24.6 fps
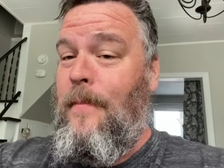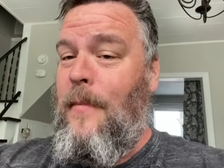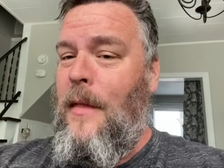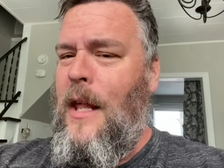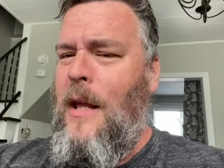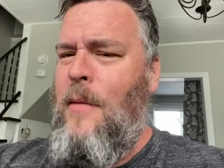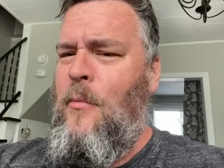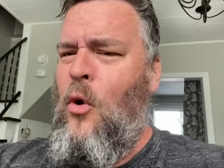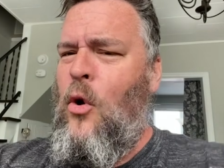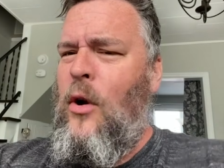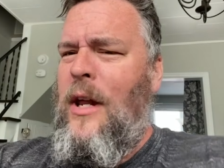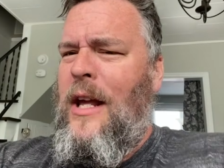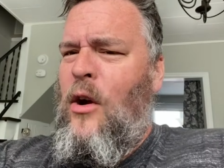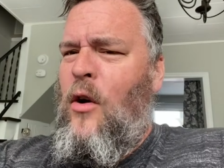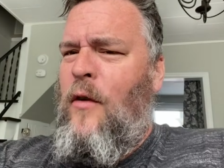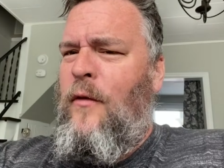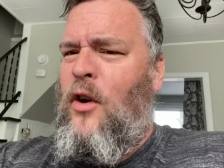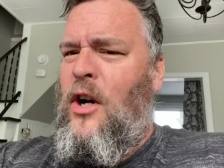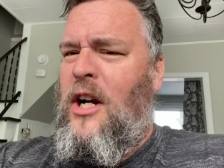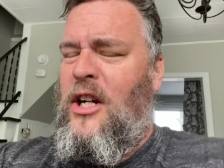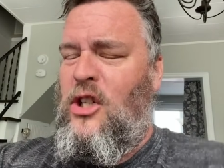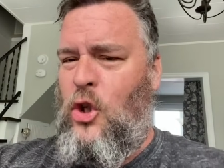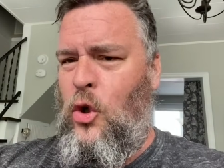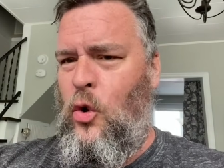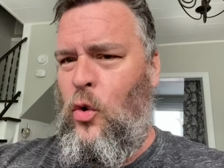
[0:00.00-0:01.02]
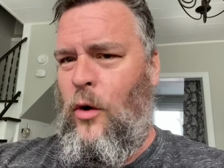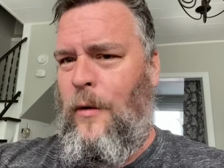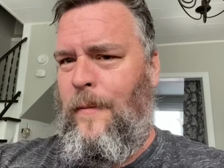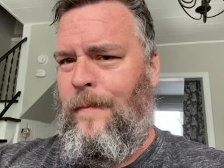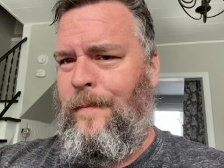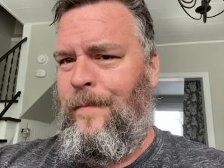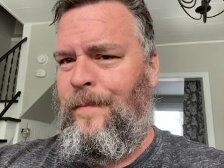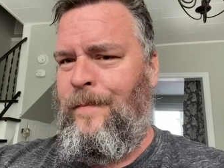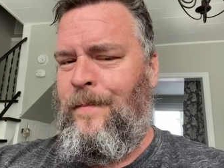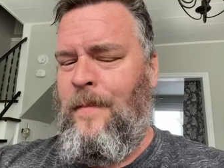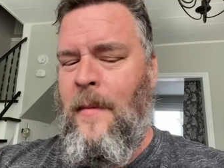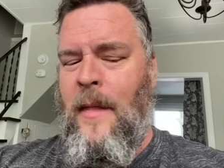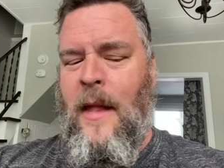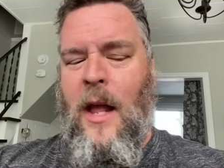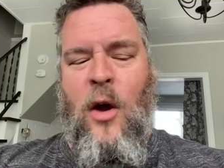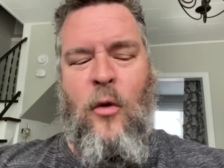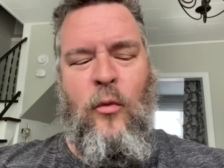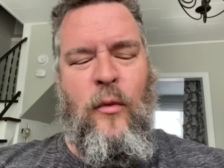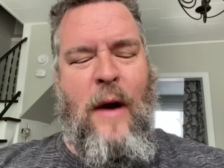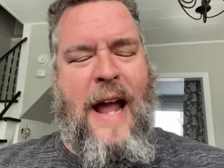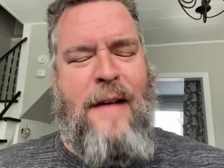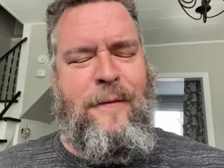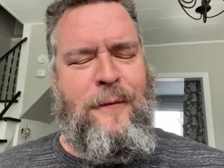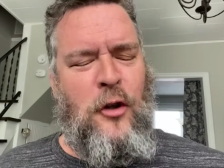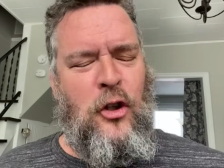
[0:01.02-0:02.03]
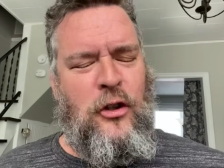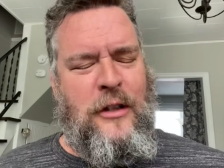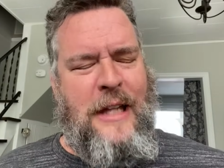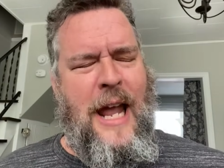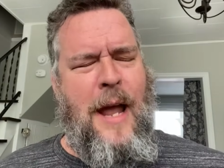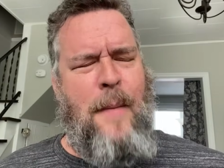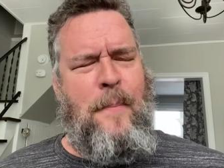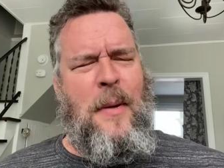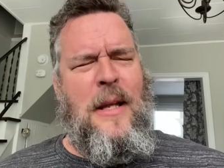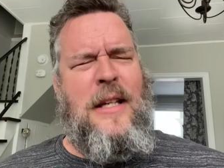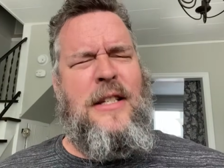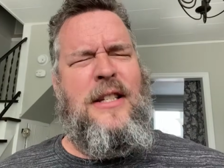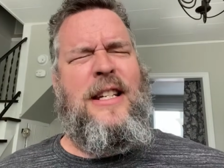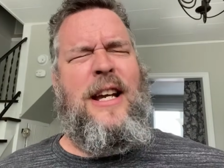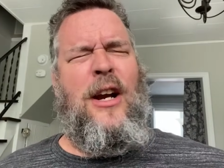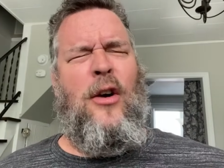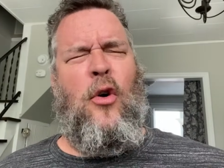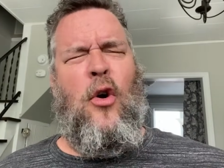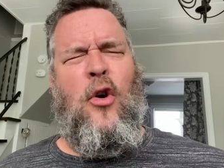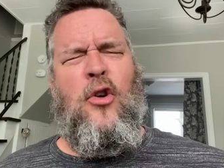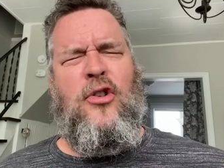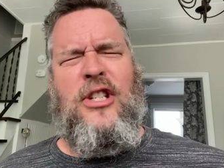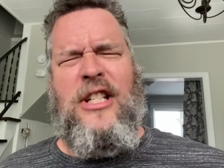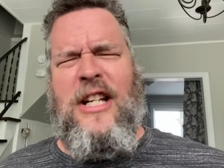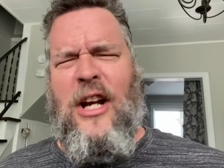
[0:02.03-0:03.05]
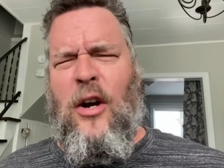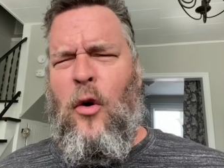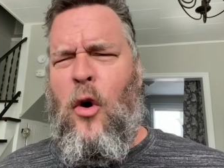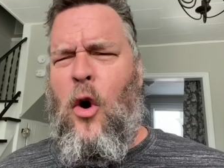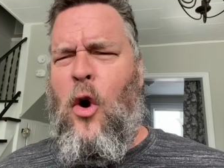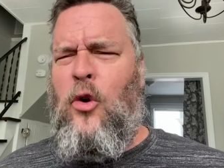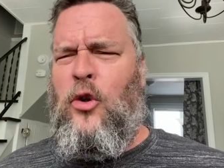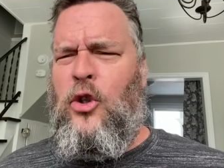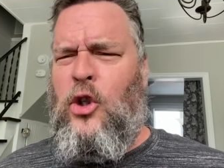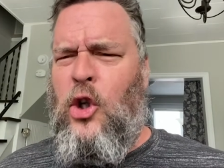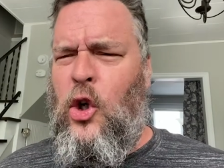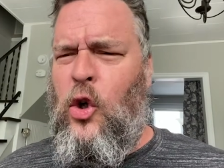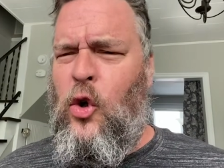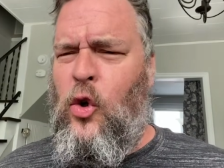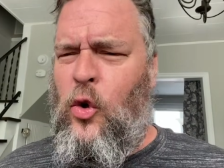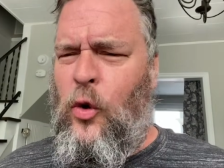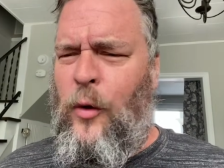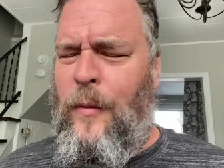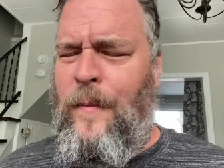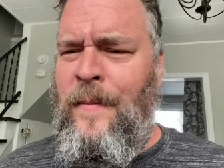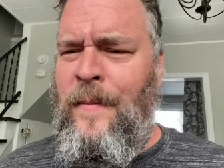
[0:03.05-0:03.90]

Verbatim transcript: Emoting over a tool. Rifle tip 002,